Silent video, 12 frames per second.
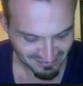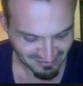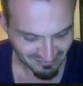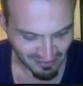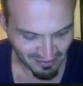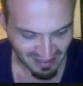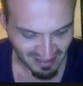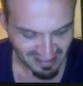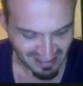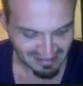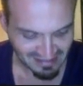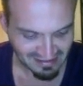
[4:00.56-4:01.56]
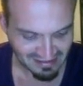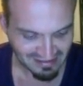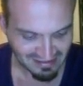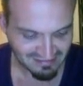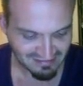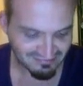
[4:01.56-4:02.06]
with the heights,
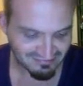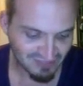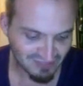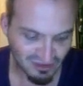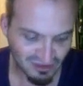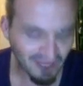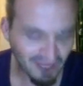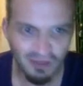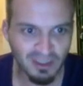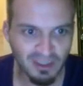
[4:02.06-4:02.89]
there's nothing we